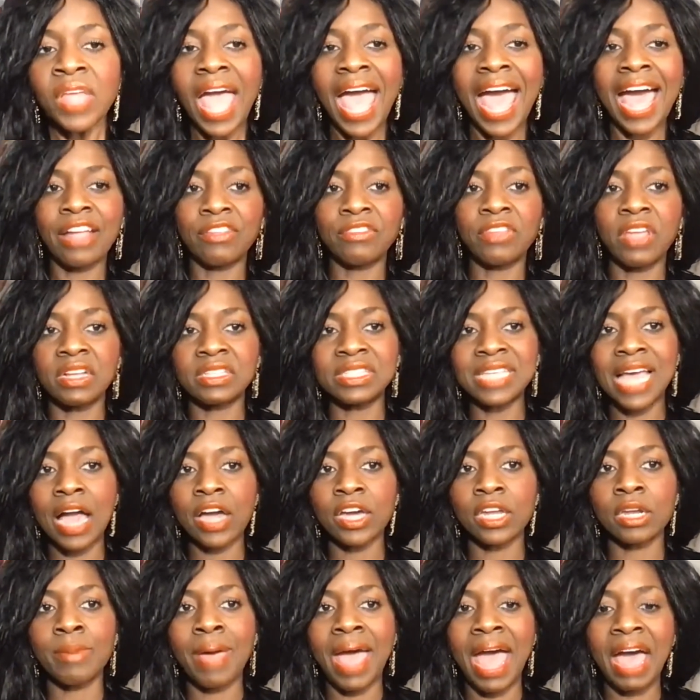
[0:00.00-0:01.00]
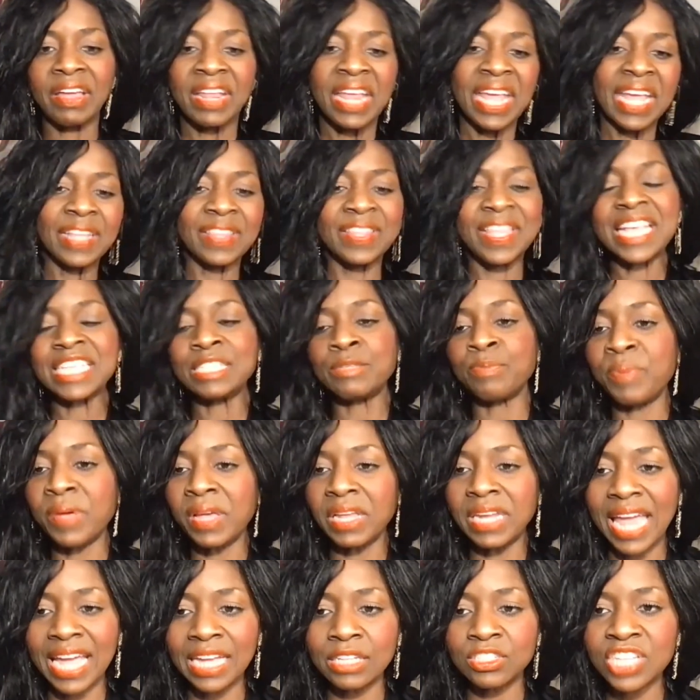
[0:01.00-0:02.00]
out there talking about this
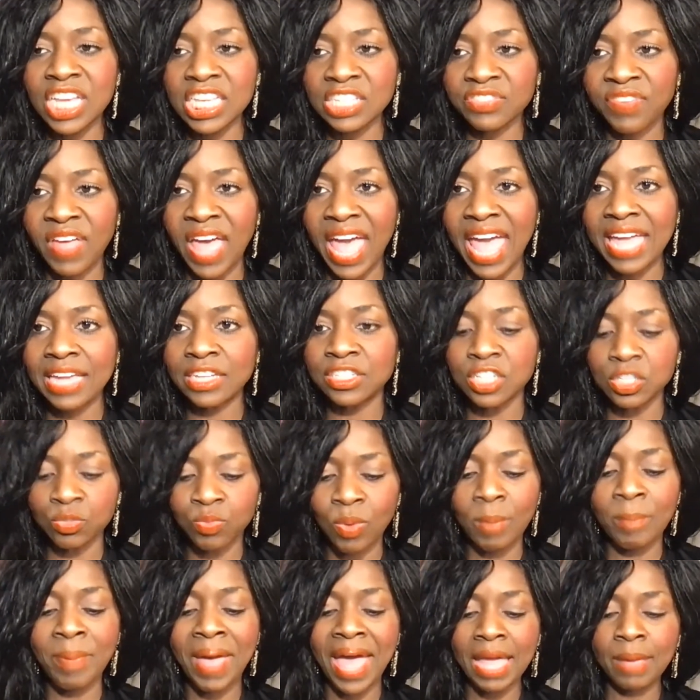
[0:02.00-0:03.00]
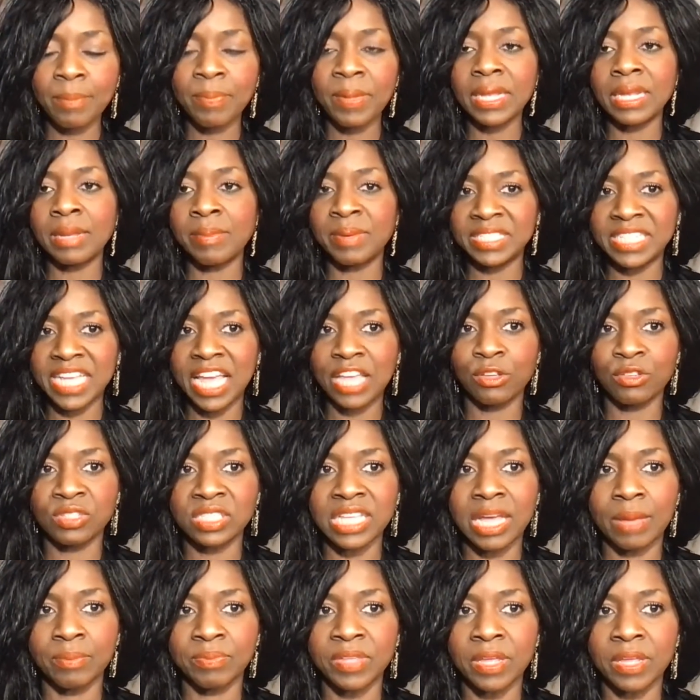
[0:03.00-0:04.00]
bill ain't just for Asians. Well, baby, let me tell you
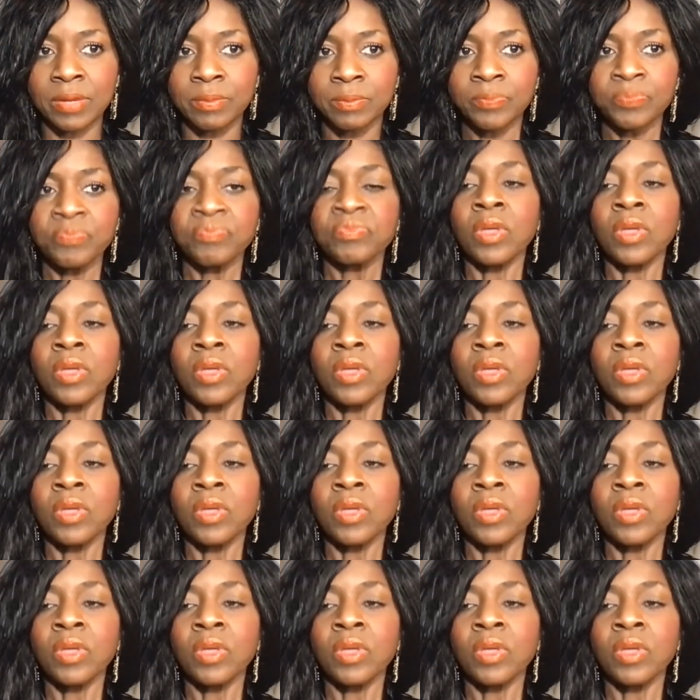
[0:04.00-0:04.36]
something.